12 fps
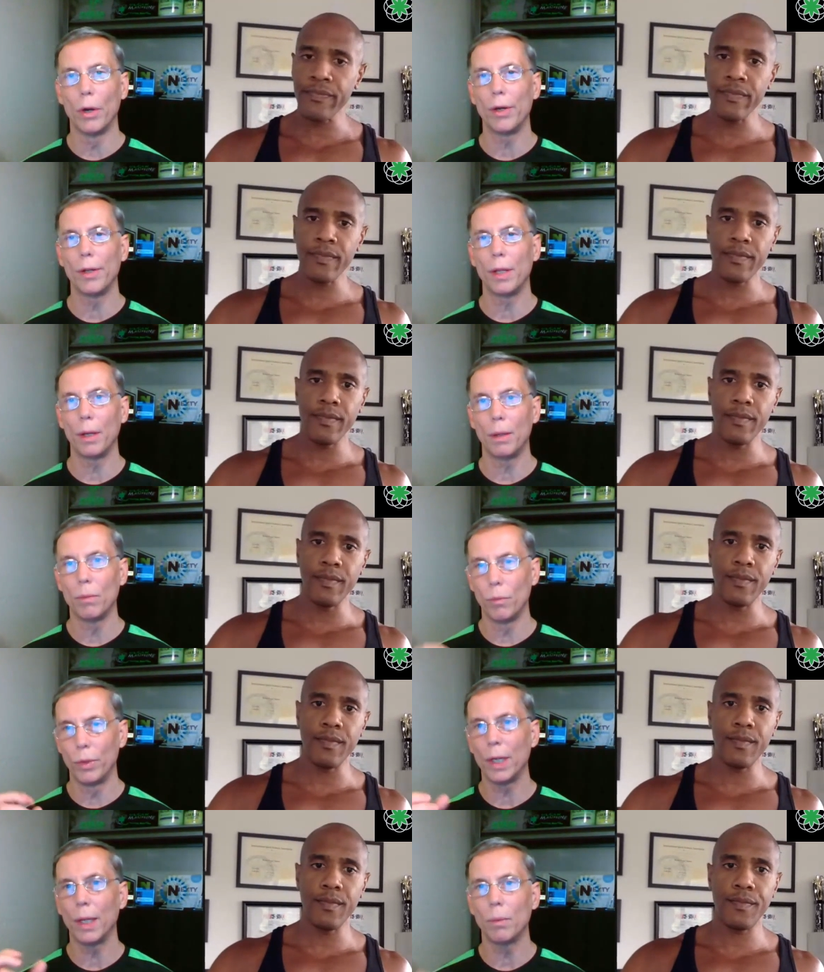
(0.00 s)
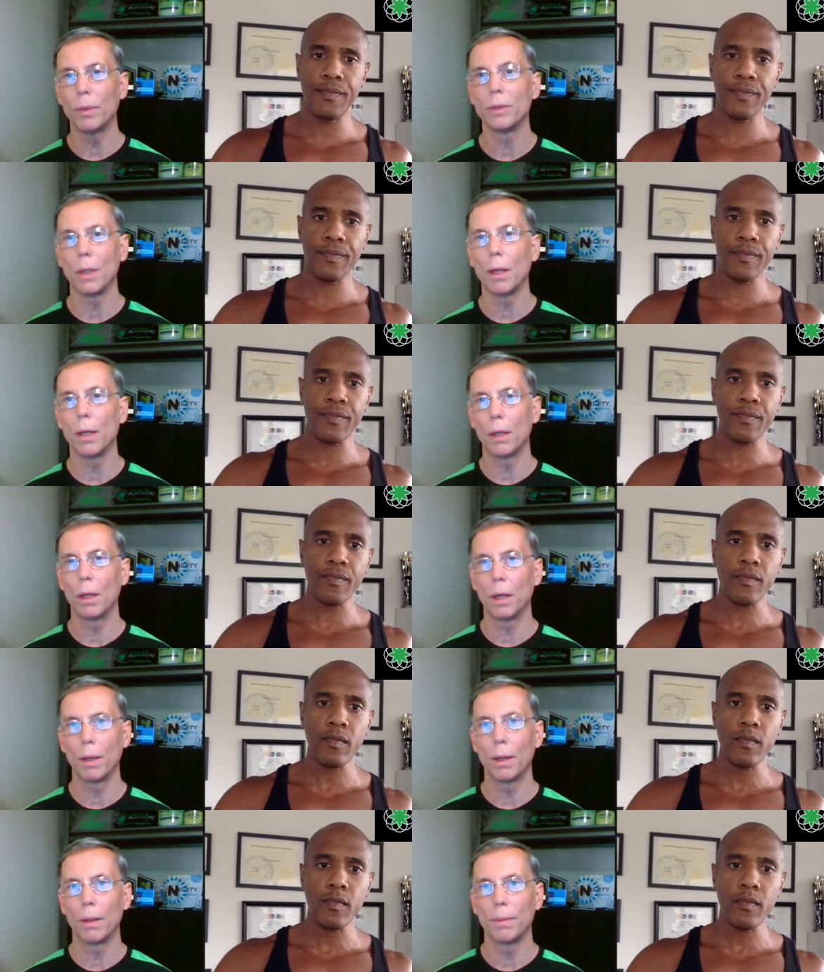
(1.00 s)
Speaker 1: learned that really was a,
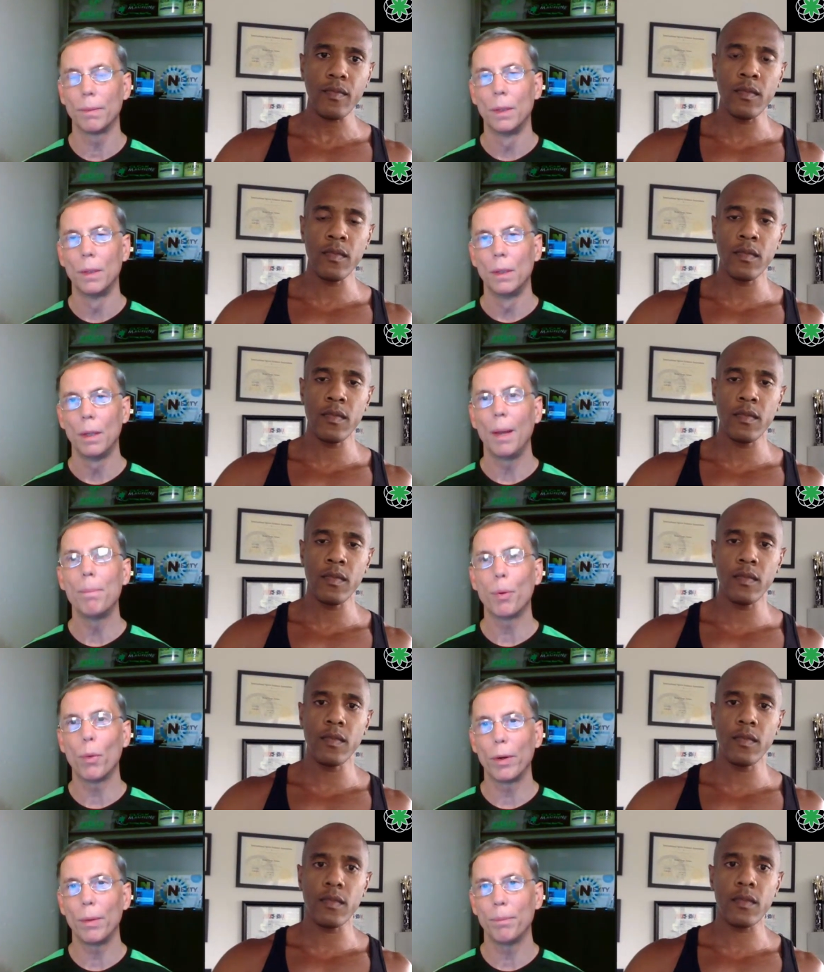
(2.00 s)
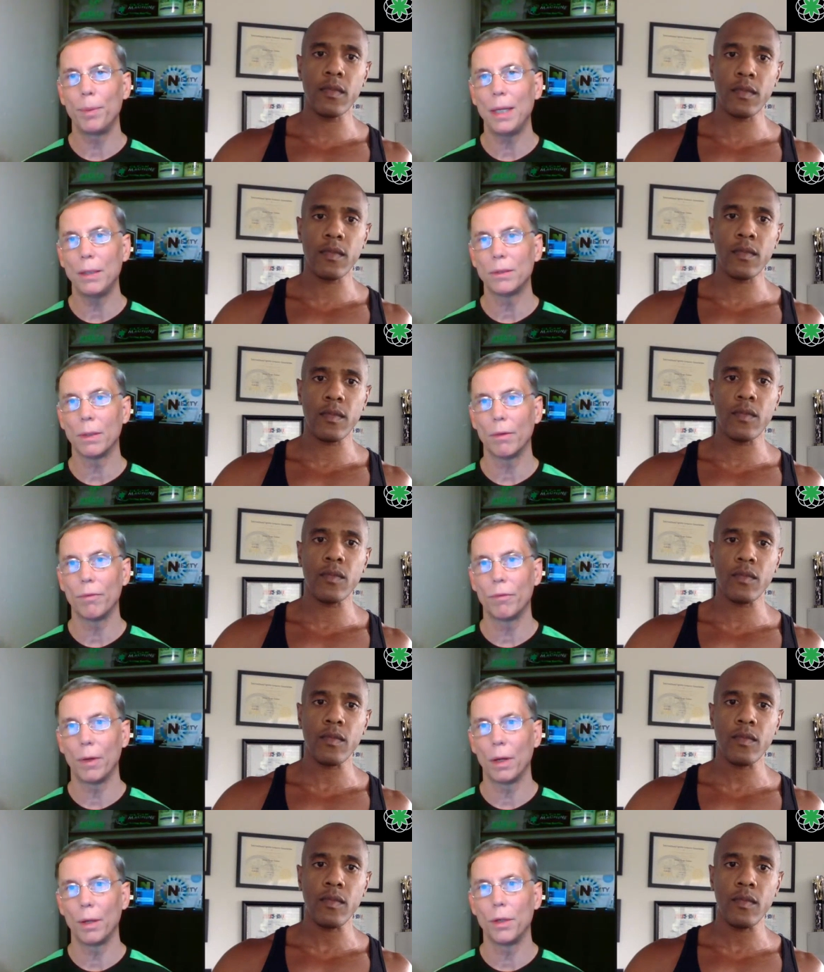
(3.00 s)
a important piece of
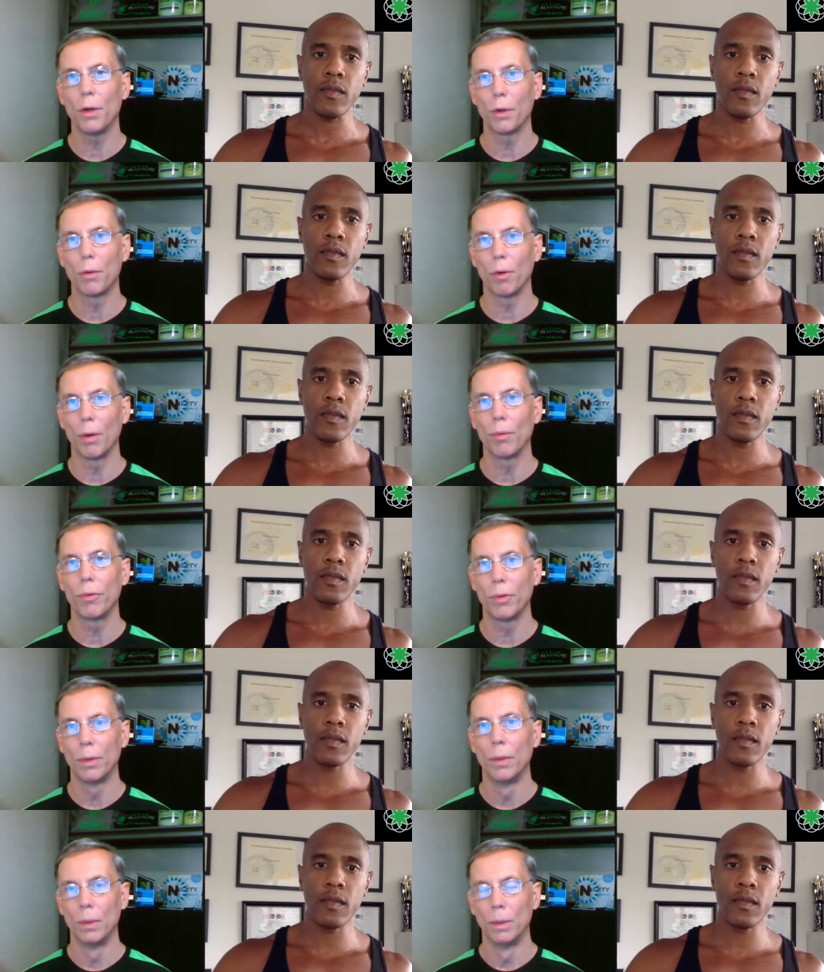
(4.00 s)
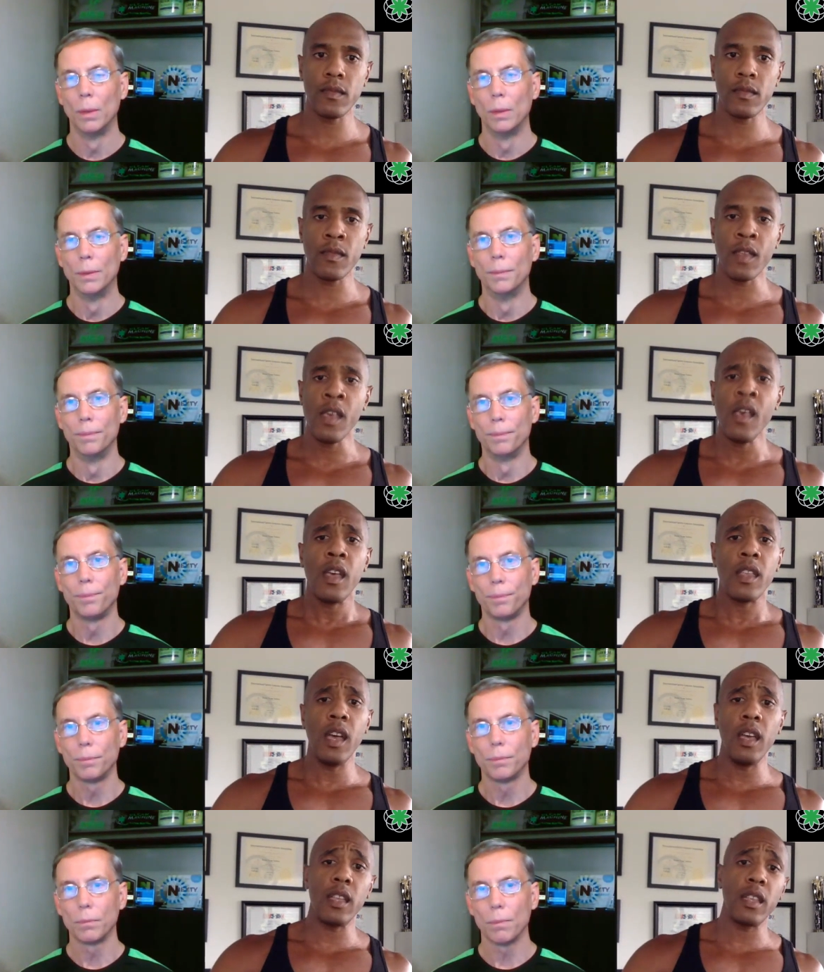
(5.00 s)
uh, your growth
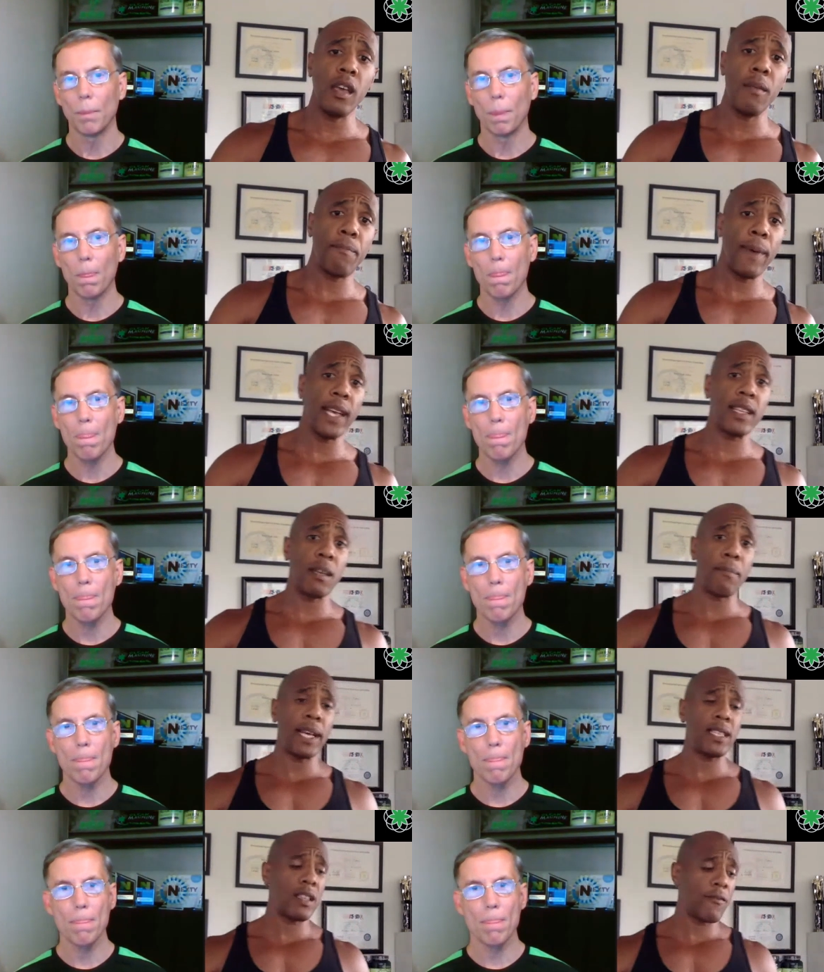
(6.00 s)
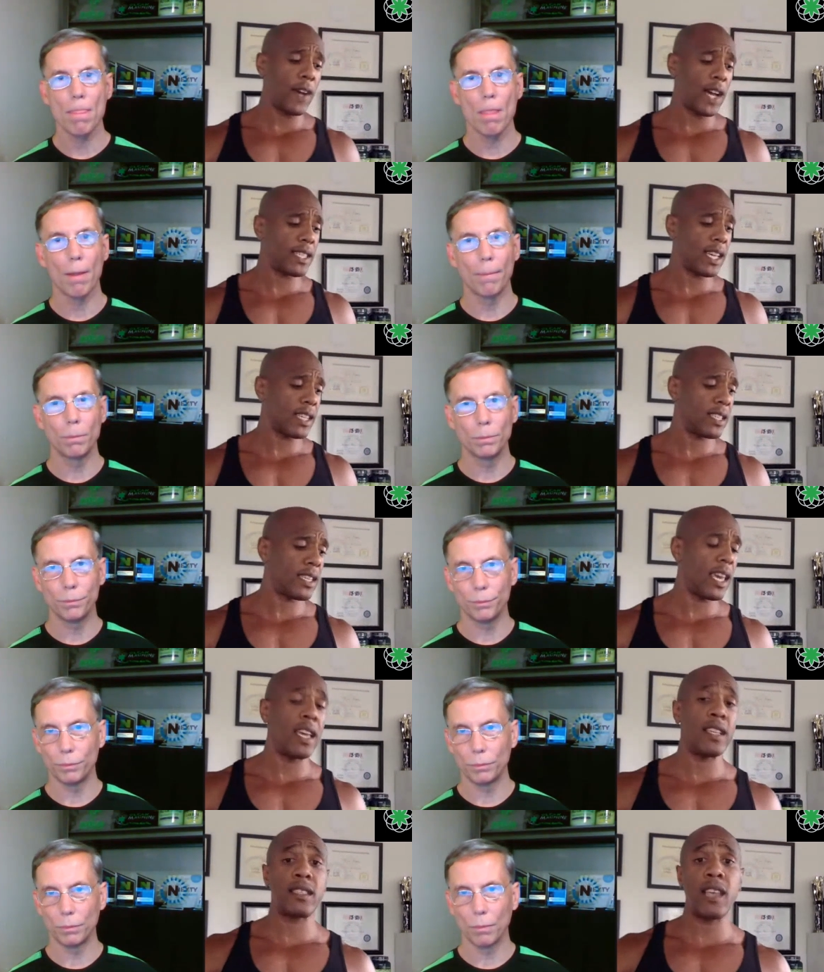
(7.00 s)
the
Speaker 2: the, be- the best advice i could say
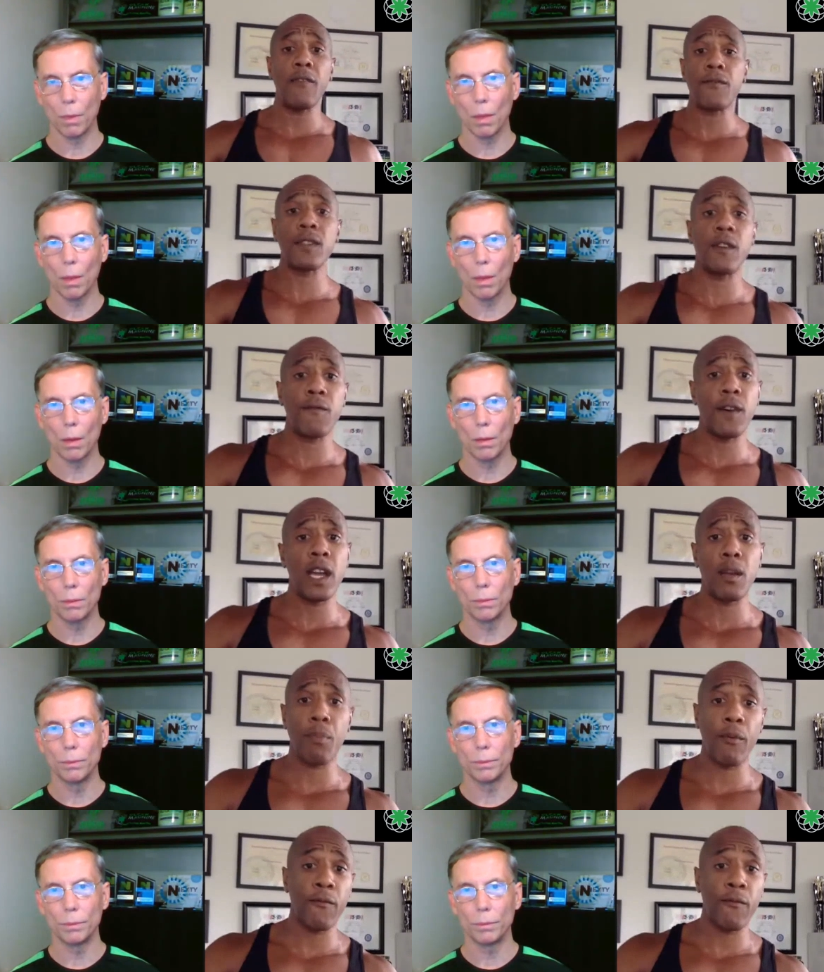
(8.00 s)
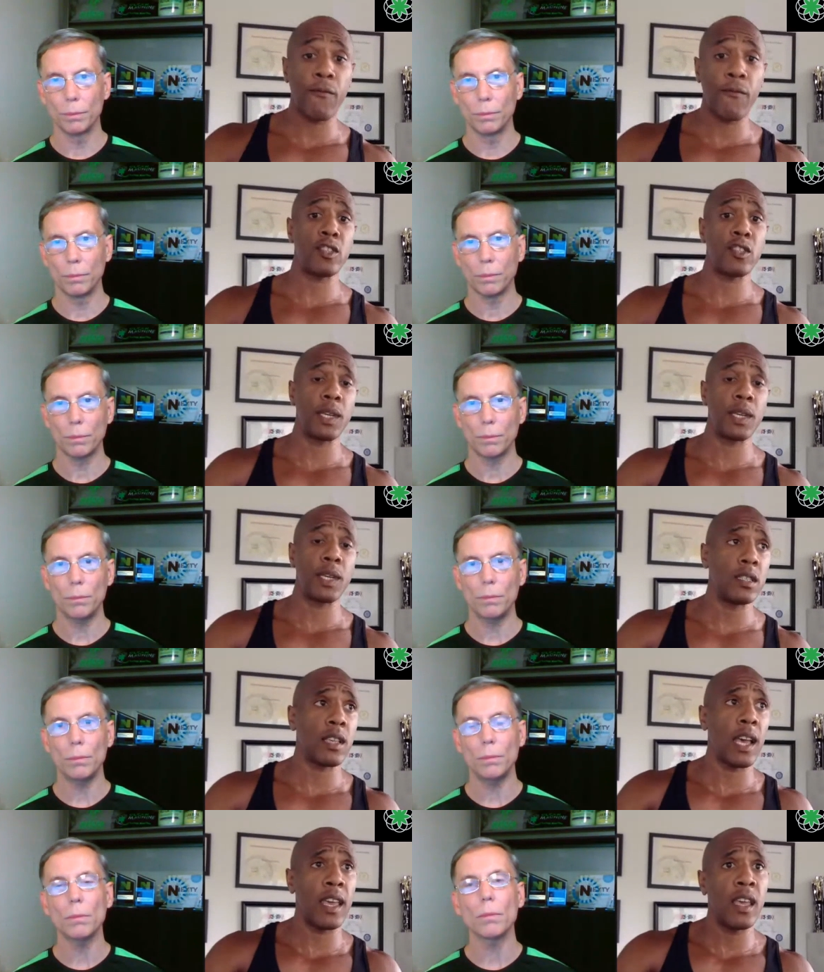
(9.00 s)
is definitely find a professional because
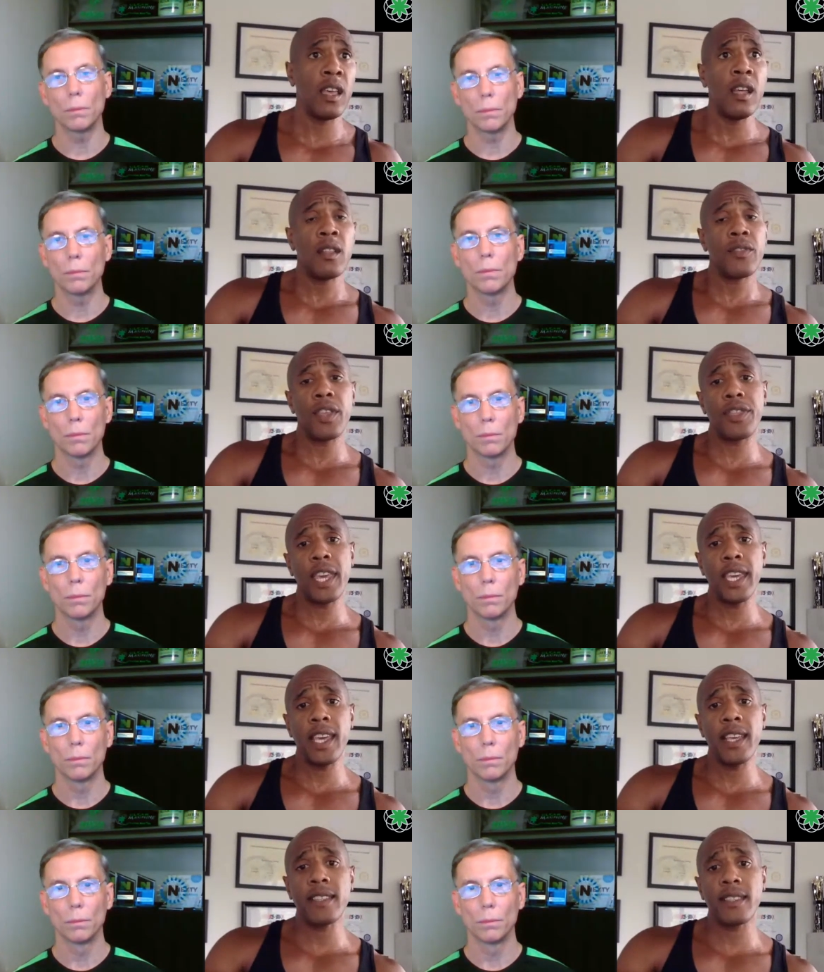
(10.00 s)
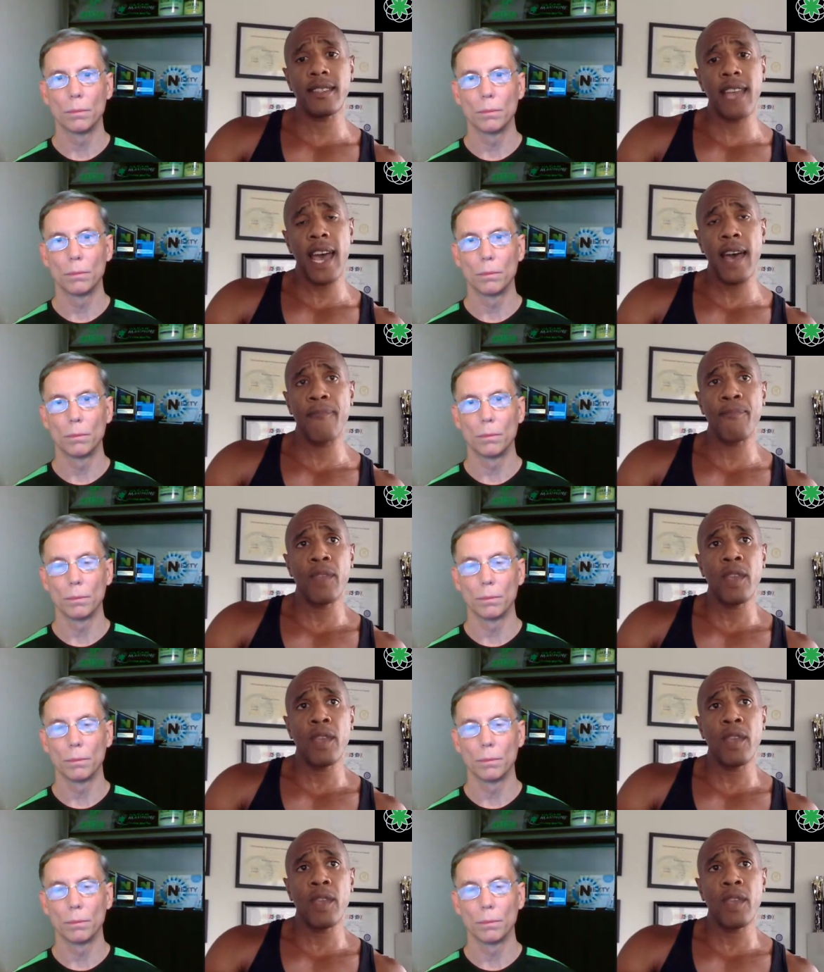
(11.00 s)
like the thing is is that